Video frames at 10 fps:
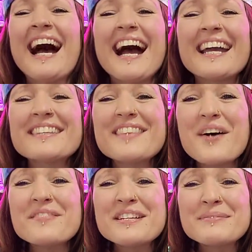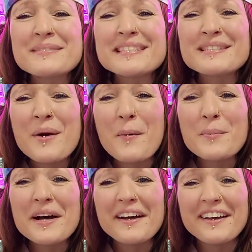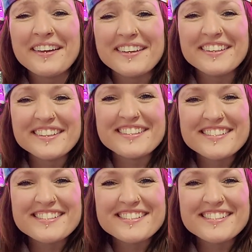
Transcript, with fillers: love him so much.